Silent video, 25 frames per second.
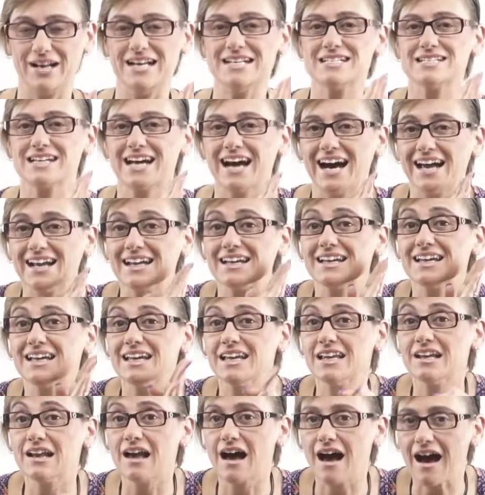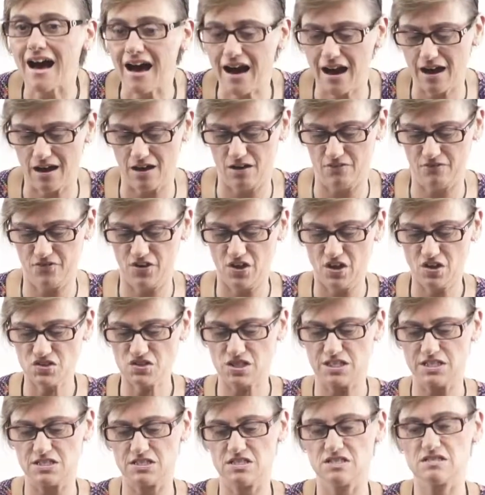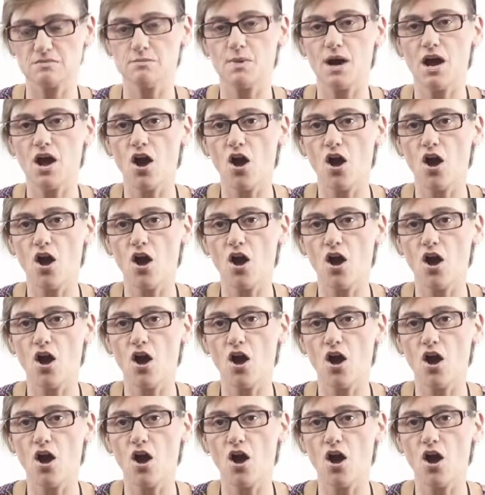need to cut it in half. So this is my